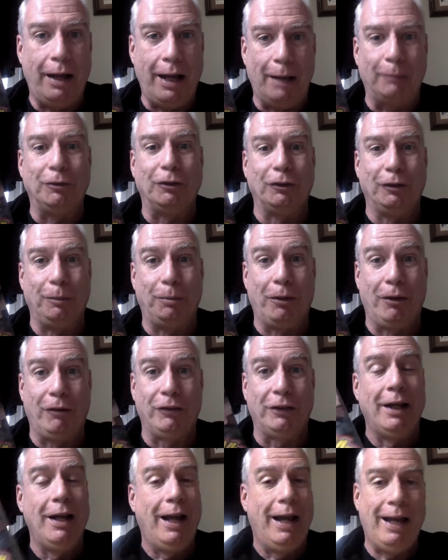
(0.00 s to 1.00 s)
absolutely
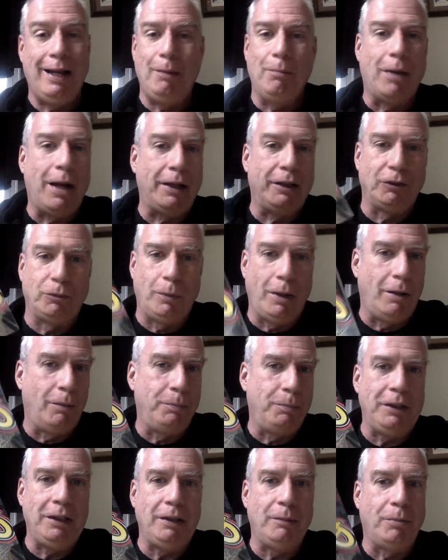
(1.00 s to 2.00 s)
perfect, and it might as well
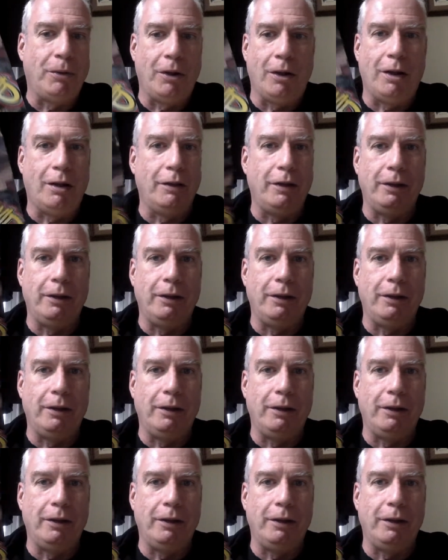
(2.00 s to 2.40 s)
be Paul.